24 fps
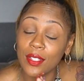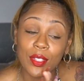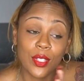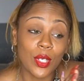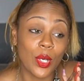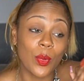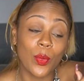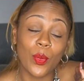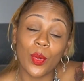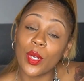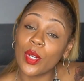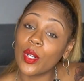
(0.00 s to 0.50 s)

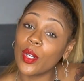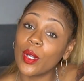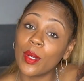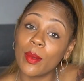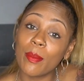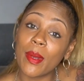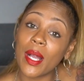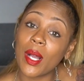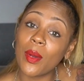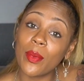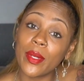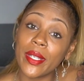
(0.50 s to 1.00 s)
Don't
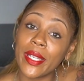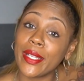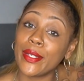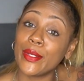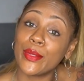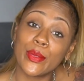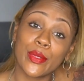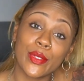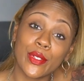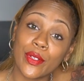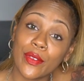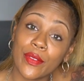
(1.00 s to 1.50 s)
worry about what they
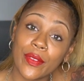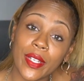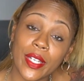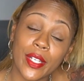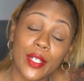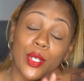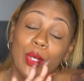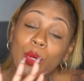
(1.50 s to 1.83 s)
doing over there.